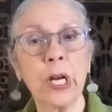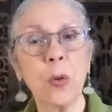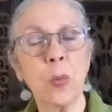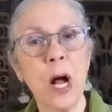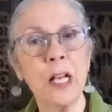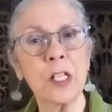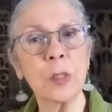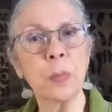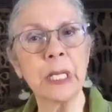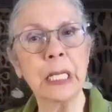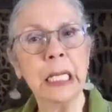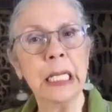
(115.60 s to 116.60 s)
it was,
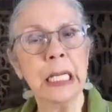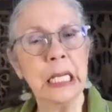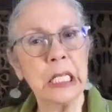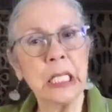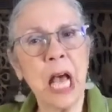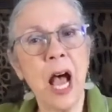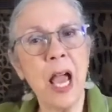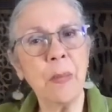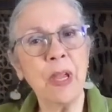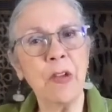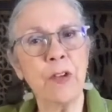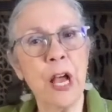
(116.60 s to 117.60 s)
but in time
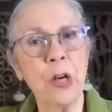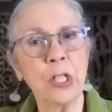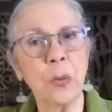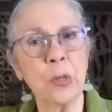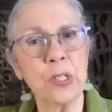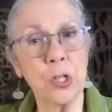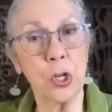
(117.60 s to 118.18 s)
he found it was an